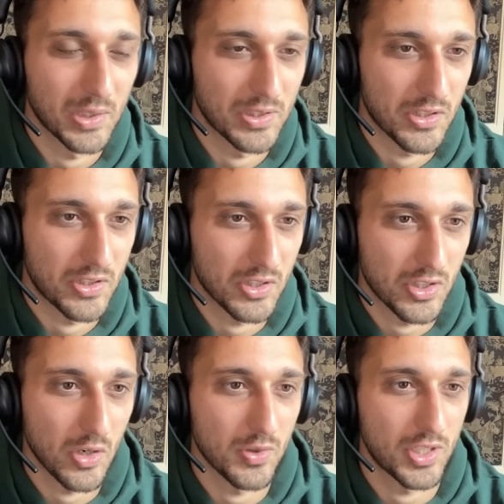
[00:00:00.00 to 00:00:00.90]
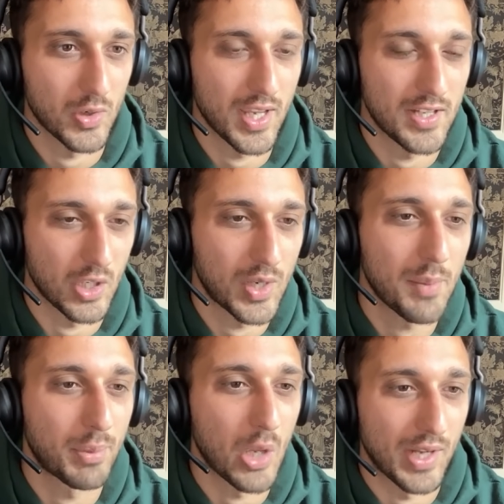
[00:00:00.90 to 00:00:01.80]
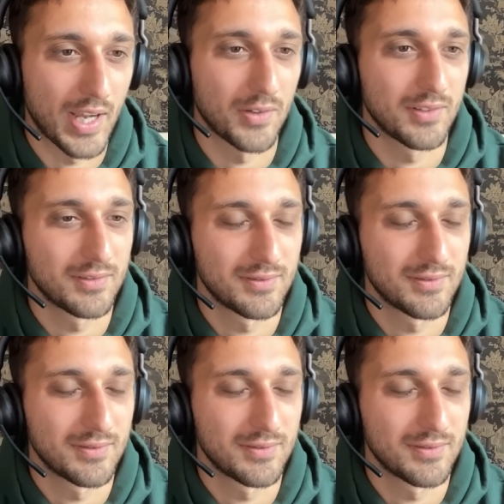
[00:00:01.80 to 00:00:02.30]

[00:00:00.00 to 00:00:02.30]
Just don't get blown out.